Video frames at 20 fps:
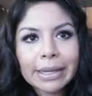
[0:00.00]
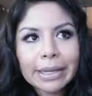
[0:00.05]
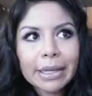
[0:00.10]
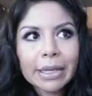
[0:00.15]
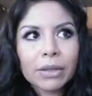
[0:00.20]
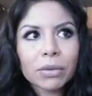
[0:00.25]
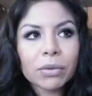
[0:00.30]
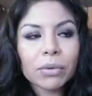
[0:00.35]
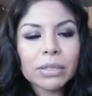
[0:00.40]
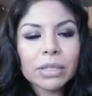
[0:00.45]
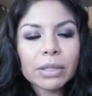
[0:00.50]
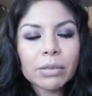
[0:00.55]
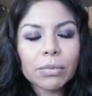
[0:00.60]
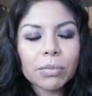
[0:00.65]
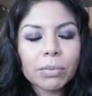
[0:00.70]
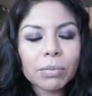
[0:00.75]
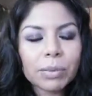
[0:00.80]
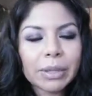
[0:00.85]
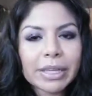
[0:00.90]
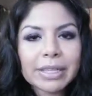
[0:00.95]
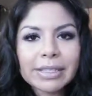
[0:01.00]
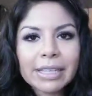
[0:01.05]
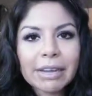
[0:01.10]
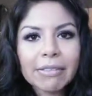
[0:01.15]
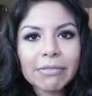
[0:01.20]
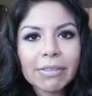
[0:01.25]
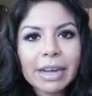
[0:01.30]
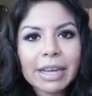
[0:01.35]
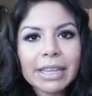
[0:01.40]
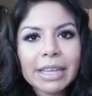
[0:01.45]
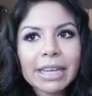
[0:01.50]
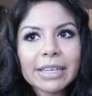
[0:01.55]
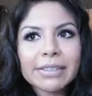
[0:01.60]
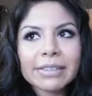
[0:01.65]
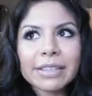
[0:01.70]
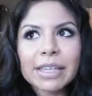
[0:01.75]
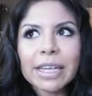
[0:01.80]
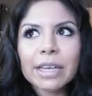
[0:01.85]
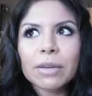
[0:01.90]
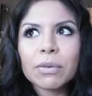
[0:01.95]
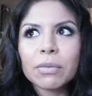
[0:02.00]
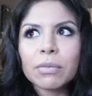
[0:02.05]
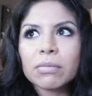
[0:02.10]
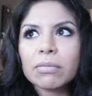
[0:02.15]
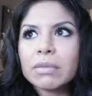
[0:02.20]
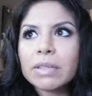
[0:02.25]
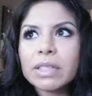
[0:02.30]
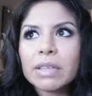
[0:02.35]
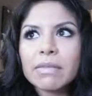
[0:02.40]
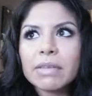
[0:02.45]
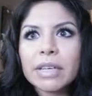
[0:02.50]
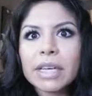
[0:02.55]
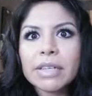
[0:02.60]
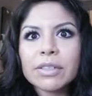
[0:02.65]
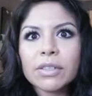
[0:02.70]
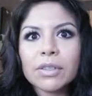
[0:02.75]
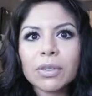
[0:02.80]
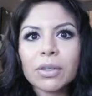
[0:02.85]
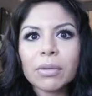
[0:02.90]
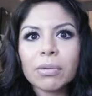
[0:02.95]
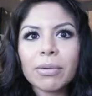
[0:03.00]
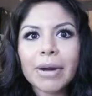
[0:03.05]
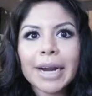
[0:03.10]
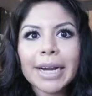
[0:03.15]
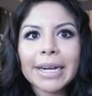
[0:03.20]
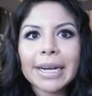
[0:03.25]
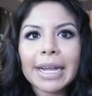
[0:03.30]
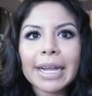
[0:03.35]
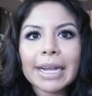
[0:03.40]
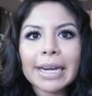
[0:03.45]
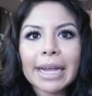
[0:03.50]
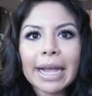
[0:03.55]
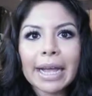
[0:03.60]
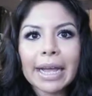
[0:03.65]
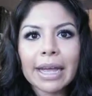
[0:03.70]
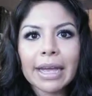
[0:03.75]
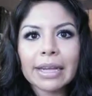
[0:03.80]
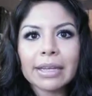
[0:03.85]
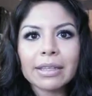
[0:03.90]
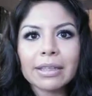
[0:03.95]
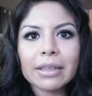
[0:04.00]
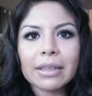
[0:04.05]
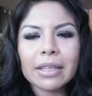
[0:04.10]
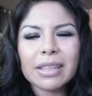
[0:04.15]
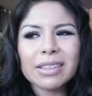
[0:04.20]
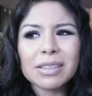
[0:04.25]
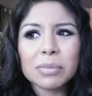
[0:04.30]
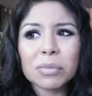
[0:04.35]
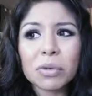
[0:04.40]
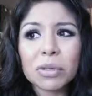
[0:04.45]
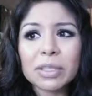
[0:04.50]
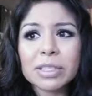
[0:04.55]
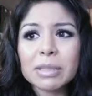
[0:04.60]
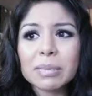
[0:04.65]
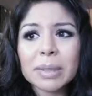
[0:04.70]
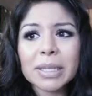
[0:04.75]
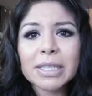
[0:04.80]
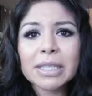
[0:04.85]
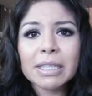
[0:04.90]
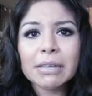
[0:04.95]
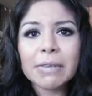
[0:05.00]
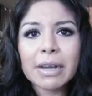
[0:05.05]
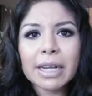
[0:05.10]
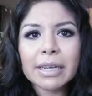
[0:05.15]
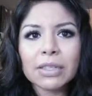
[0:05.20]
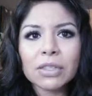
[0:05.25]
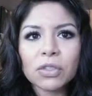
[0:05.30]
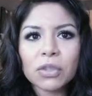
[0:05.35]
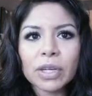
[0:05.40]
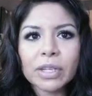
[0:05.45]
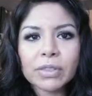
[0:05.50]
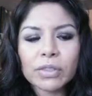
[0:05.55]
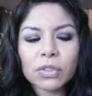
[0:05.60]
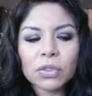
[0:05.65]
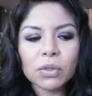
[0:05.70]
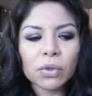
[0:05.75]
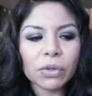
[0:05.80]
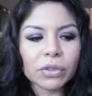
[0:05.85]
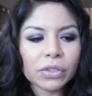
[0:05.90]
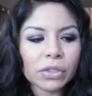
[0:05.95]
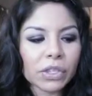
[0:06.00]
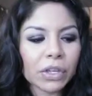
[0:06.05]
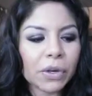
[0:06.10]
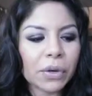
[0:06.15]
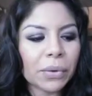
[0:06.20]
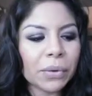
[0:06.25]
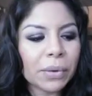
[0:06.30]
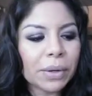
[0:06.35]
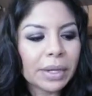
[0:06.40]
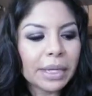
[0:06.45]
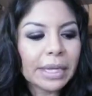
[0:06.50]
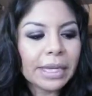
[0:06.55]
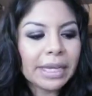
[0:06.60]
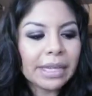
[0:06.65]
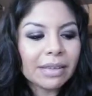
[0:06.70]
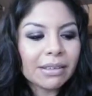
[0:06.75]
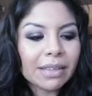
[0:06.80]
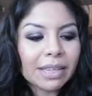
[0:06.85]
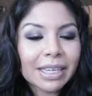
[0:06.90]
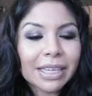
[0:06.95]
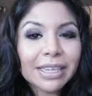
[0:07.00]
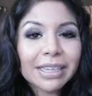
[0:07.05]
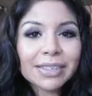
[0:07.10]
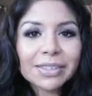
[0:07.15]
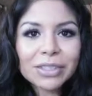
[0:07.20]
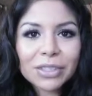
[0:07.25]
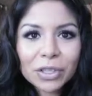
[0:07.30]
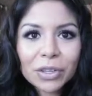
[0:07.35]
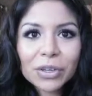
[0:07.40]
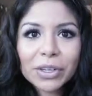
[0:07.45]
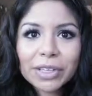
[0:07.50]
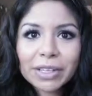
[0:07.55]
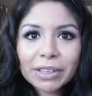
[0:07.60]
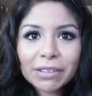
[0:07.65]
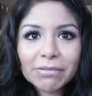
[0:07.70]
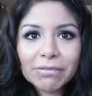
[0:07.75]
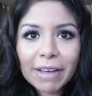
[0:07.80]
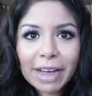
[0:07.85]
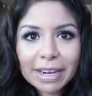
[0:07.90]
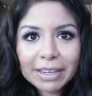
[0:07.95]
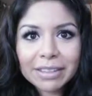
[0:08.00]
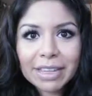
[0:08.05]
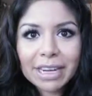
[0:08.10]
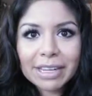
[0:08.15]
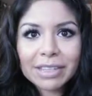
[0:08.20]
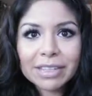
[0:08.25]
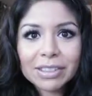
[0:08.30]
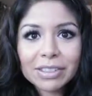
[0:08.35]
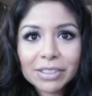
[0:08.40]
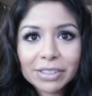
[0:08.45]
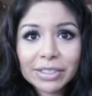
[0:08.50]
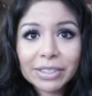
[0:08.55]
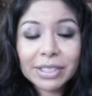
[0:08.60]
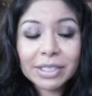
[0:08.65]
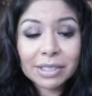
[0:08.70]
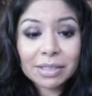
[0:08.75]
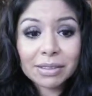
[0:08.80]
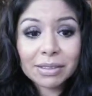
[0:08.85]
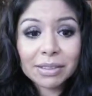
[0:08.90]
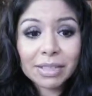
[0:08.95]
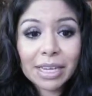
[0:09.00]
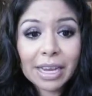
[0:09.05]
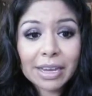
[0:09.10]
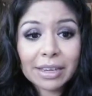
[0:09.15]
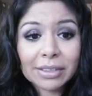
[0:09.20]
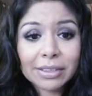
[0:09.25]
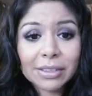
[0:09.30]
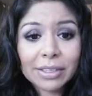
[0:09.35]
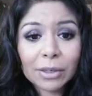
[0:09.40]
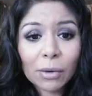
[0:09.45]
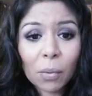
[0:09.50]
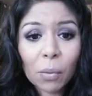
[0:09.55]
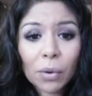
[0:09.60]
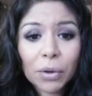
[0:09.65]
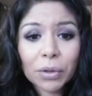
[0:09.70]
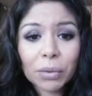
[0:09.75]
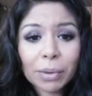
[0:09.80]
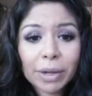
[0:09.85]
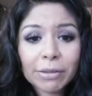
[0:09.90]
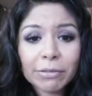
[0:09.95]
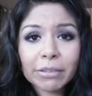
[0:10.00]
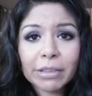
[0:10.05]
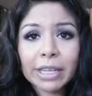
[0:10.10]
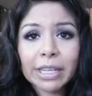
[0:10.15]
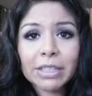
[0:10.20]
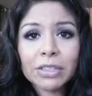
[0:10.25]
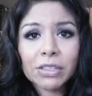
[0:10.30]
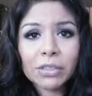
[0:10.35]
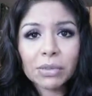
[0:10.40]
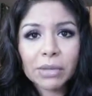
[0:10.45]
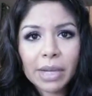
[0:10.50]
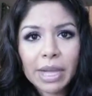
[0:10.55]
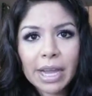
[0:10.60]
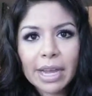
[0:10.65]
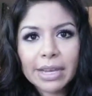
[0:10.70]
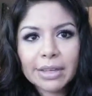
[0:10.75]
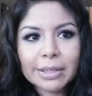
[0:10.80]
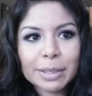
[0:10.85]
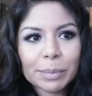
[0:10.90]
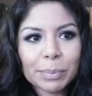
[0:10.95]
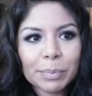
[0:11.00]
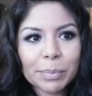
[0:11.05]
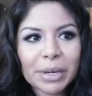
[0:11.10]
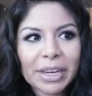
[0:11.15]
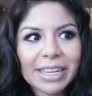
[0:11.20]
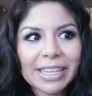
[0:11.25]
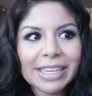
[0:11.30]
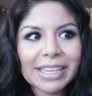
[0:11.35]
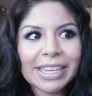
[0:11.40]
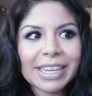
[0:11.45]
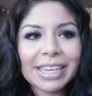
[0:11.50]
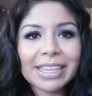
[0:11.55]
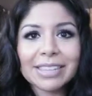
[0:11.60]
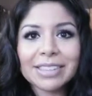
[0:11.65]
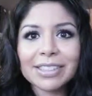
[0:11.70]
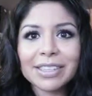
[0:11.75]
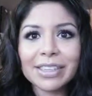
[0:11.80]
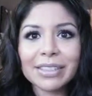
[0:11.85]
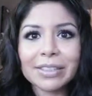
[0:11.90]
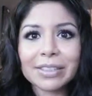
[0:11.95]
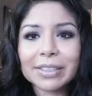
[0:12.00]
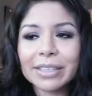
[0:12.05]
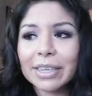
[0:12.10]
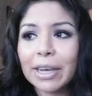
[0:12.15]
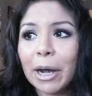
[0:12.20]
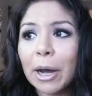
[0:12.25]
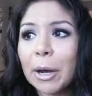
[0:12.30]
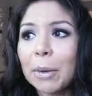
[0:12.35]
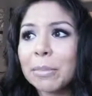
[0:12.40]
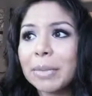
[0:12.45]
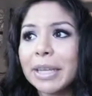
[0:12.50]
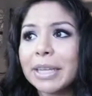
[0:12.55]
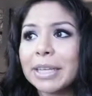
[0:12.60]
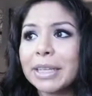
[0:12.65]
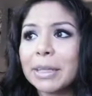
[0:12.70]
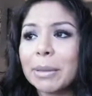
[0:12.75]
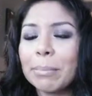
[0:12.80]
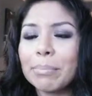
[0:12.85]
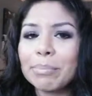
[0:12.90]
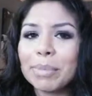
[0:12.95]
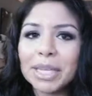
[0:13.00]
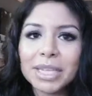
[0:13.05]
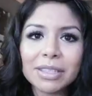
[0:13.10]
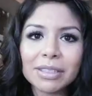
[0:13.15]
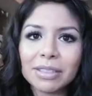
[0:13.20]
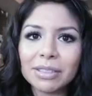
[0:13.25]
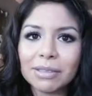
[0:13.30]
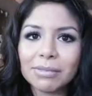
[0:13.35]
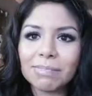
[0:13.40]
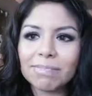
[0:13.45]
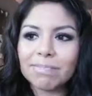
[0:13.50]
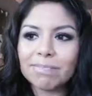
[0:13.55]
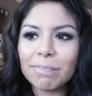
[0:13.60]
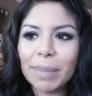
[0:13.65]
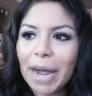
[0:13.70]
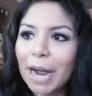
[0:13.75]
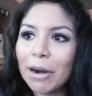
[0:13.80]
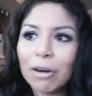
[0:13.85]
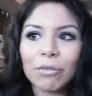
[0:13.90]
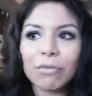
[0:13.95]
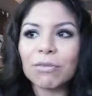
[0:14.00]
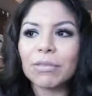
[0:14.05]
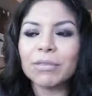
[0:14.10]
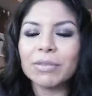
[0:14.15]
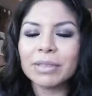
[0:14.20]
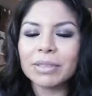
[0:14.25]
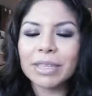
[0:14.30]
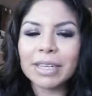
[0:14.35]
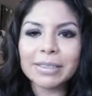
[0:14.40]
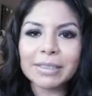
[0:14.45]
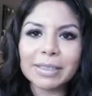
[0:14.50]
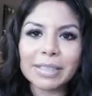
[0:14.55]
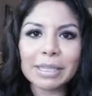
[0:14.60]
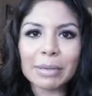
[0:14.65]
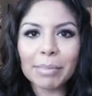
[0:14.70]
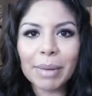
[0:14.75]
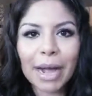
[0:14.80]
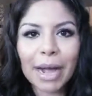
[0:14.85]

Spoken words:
the only place I find that is like CVS or Rite Aid, and it's more expensive at a drugstore. So it is good in the fact that it just takes the oil away for like 2 days, but it does come like in a big, powerful, dusty